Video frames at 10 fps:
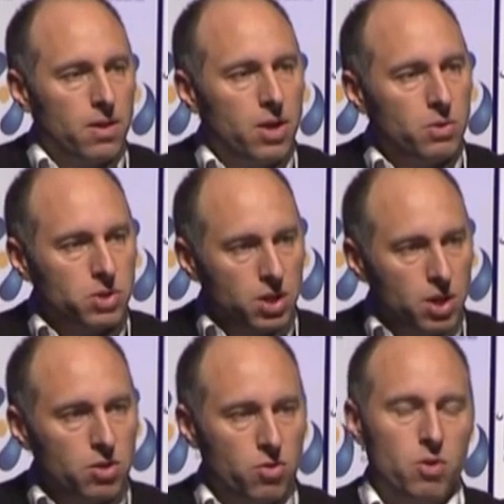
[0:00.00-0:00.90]
There was
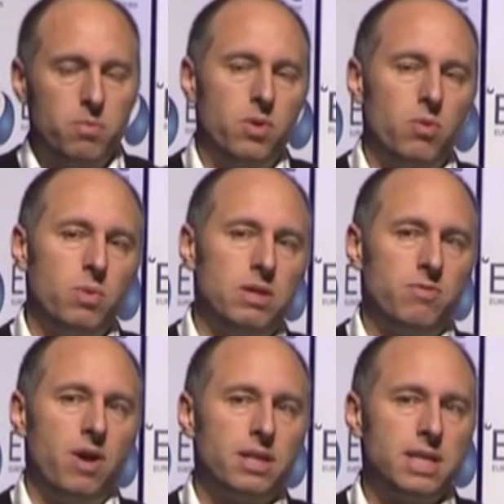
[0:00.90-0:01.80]
another group that we
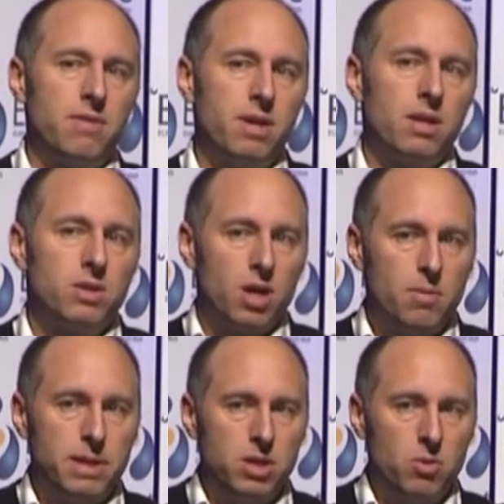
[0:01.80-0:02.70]
defined as having
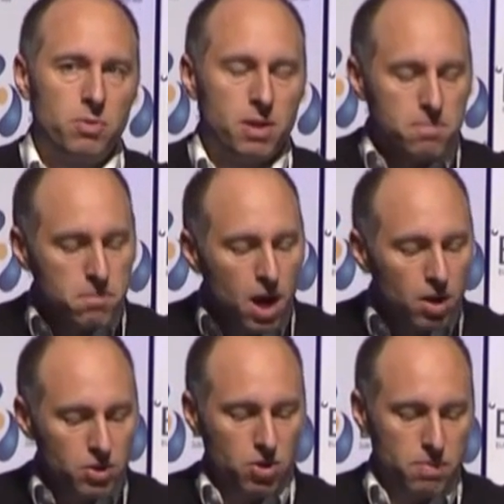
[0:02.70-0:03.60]
diabetic neuropathy and
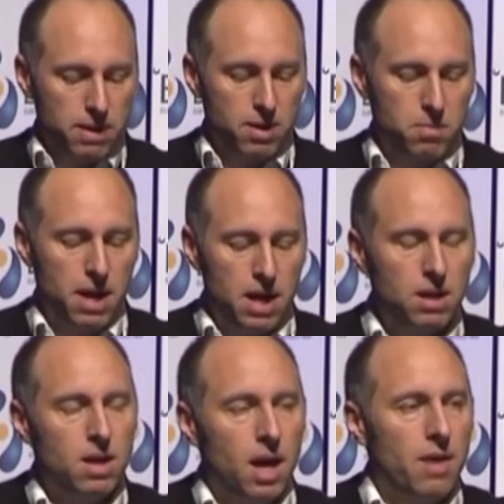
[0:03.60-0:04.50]
mild neuropathic
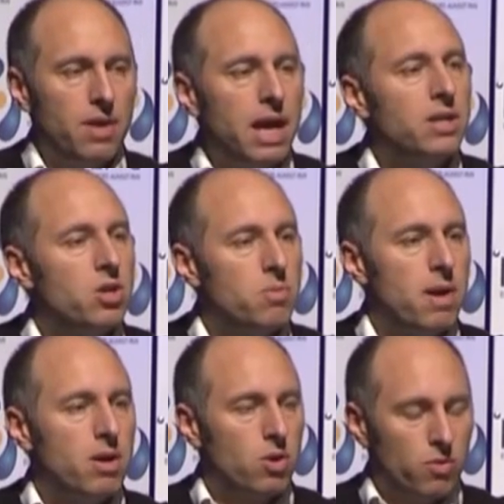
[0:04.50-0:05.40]
pain, and they had a
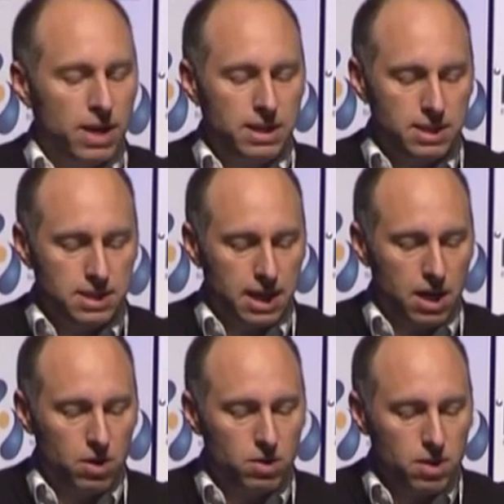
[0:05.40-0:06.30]
numerical rating
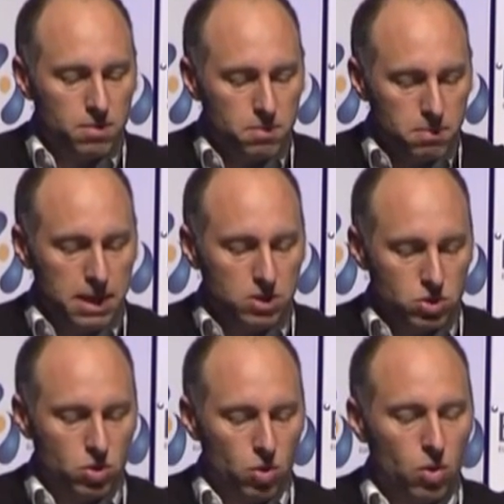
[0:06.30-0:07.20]
scale mean
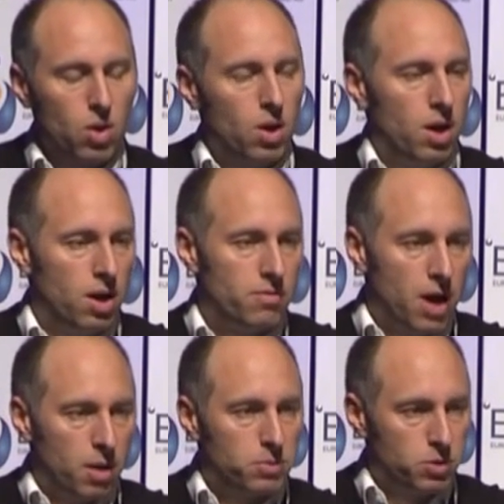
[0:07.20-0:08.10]
score of
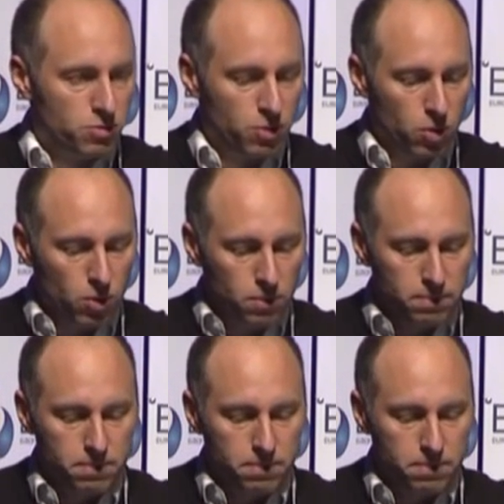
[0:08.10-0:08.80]
up to 4.